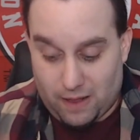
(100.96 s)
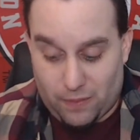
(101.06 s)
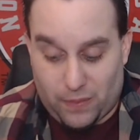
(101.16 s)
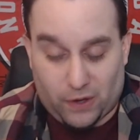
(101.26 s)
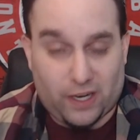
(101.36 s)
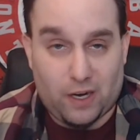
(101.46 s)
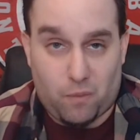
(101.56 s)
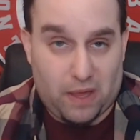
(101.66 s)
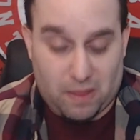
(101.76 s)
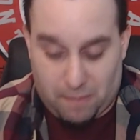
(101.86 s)
they're going to
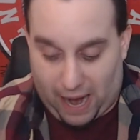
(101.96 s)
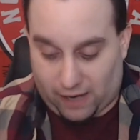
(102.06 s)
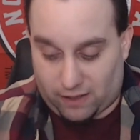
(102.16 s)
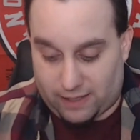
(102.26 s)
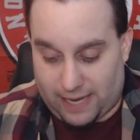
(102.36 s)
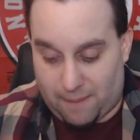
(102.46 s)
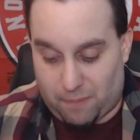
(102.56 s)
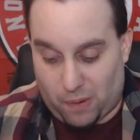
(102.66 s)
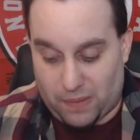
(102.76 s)
win the battle of tempo,